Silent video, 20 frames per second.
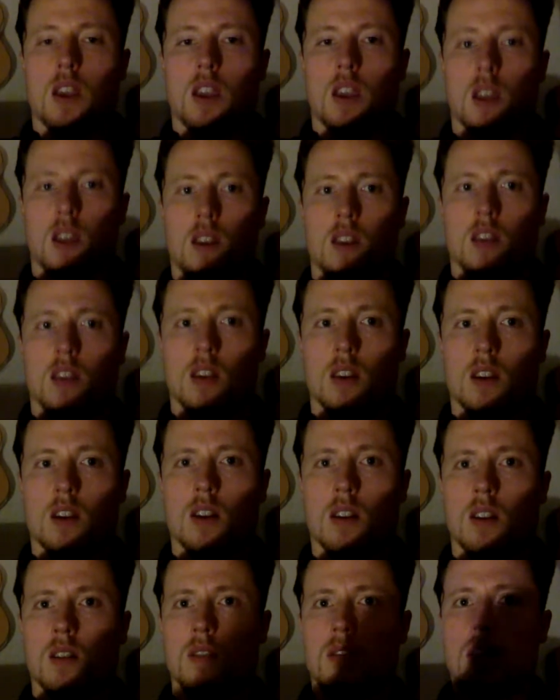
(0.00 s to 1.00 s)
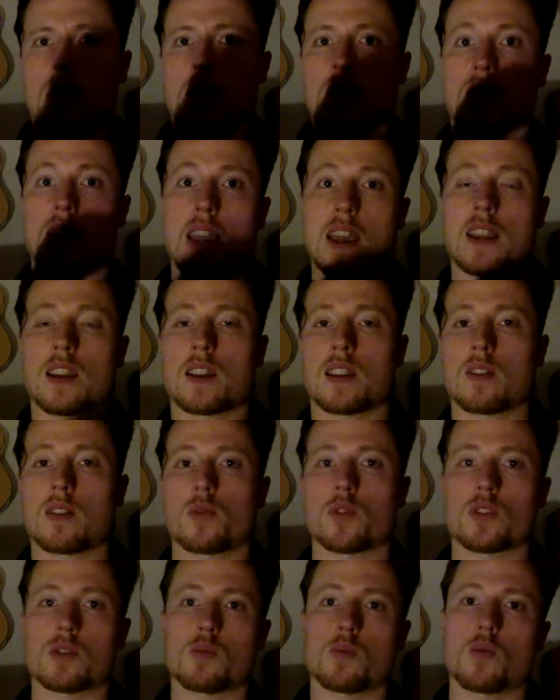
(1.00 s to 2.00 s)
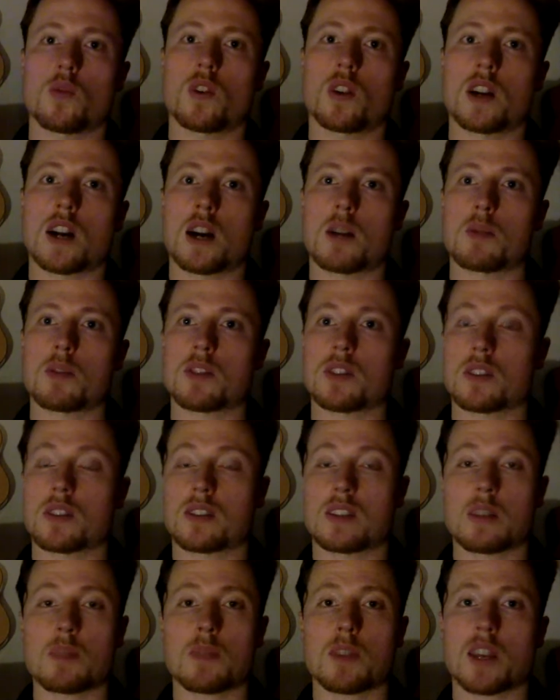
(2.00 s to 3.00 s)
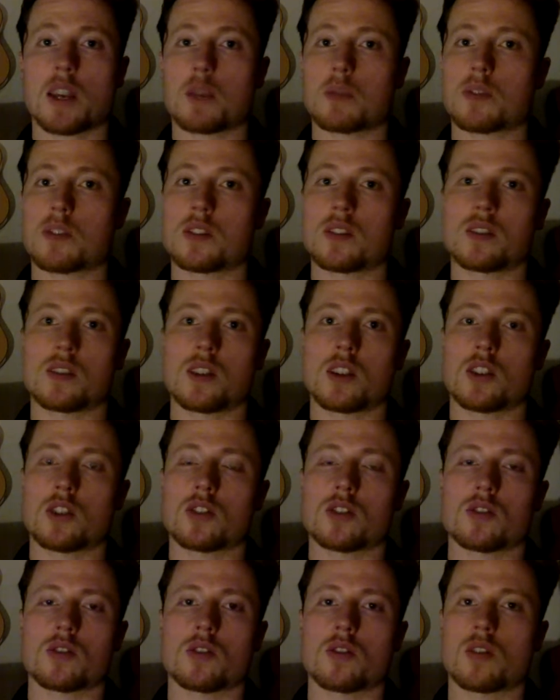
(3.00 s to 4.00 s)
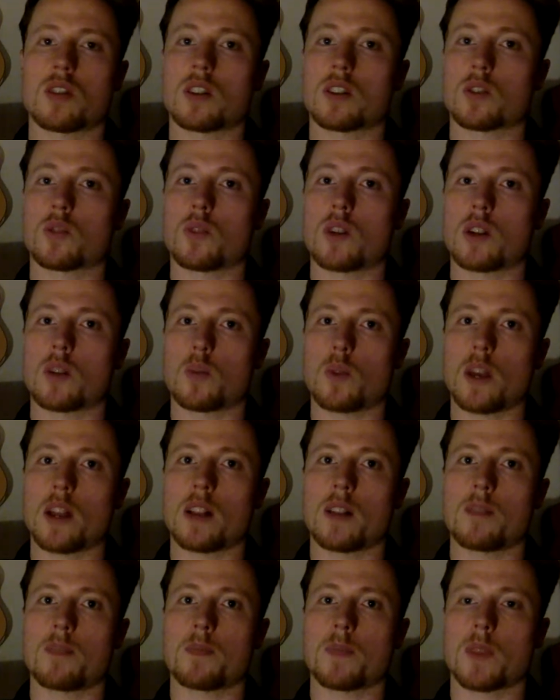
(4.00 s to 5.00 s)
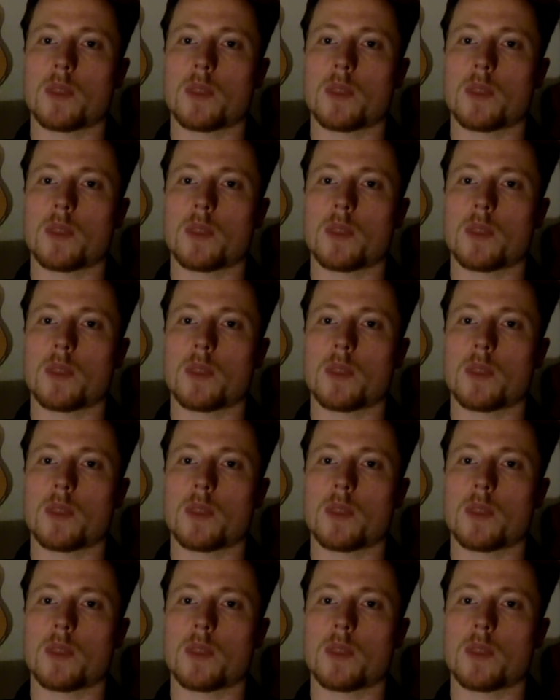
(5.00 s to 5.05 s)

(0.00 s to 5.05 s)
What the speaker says: and attack it for some one-armers, and sometimes these sessions turn out quite well.